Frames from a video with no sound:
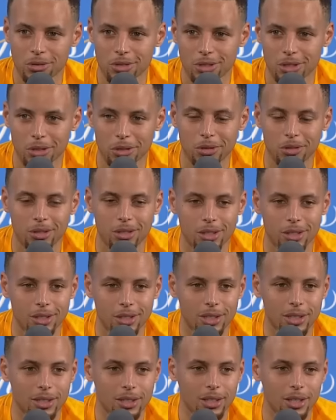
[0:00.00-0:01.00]
So
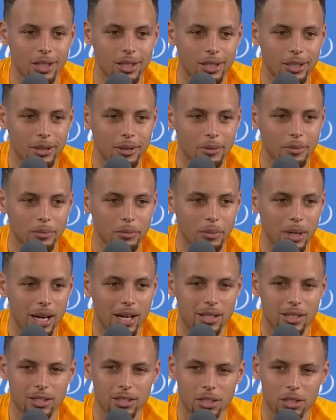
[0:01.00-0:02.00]
um,
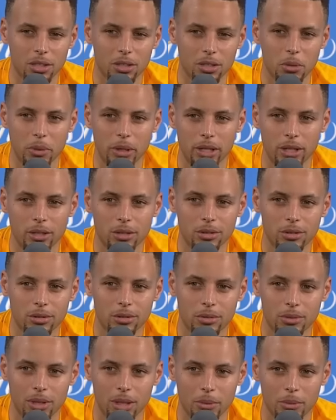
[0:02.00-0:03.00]
mine's still in the mail.
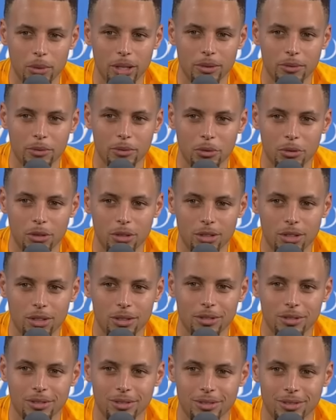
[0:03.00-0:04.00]
I'm waiting for it though.
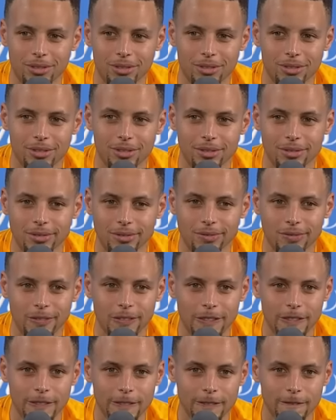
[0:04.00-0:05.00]

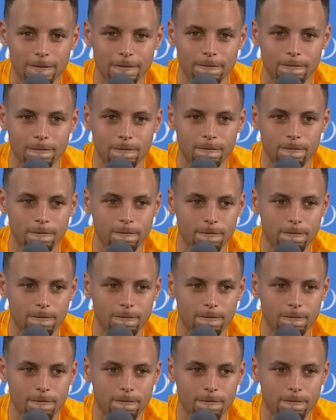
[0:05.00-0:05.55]
Thank you.